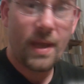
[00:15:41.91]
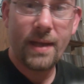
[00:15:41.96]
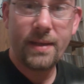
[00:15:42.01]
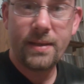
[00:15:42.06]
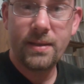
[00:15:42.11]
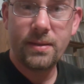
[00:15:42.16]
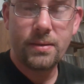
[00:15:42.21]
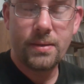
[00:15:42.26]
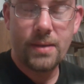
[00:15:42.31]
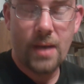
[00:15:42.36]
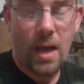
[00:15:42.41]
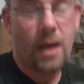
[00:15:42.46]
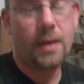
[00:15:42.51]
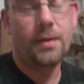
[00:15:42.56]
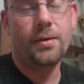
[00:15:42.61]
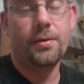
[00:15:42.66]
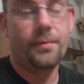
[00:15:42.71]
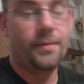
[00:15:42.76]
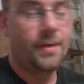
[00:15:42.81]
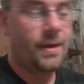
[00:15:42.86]
I did
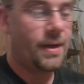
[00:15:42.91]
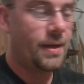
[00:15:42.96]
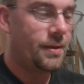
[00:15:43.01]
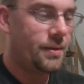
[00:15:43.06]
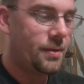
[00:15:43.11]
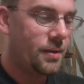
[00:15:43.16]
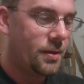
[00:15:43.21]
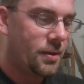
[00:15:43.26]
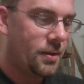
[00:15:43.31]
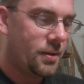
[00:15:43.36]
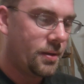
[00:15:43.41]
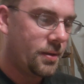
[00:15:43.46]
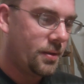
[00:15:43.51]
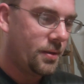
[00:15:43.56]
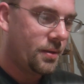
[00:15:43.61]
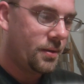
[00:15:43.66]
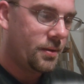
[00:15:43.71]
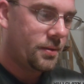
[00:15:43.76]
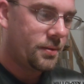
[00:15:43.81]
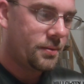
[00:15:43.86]
not know that.
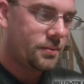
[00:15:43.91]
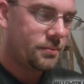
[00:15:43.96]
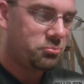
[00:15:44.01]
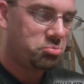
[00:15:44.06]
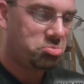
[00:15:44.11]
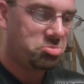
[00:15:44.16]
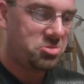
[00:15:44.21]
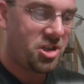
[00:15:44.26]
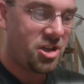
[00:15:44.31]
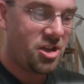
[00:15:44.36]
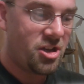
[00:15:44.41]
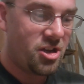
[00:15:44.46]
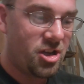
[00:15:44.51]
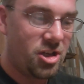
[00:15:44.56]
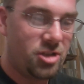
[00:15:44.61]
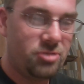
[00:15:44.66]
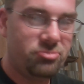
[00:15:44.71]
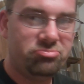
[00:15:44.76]
Oh. Yeah.